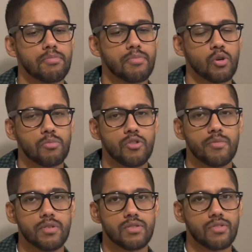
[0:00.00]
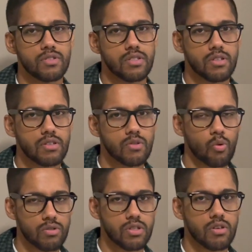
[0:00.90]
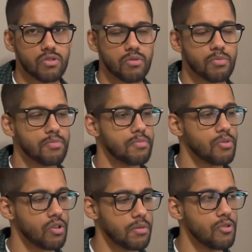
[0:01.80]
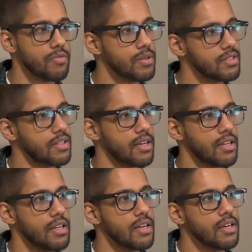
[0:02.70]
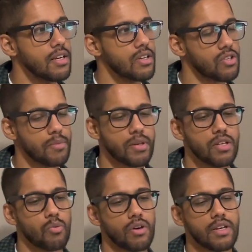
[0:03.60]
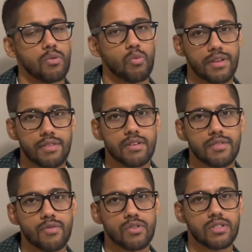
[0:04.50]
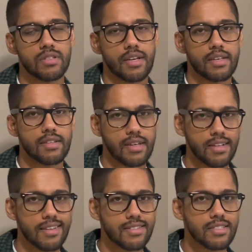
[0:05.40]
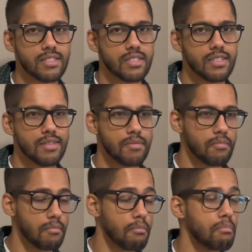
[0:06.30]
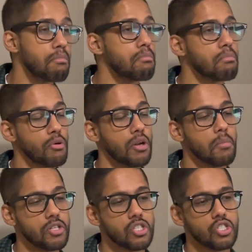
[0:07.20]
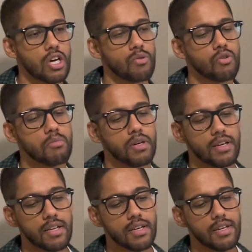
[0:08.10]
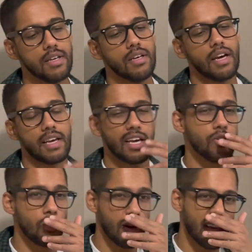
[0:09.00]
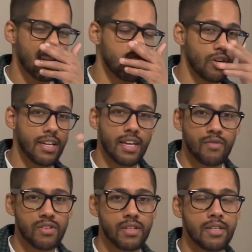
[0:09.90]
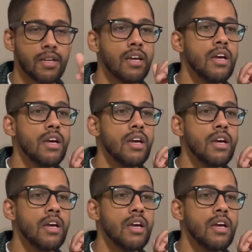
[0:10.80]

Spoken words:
pull movements versus horizontal pulling movements. Then you're typically working width versus like thickness pretty much in general. But again, you are kind of training everything.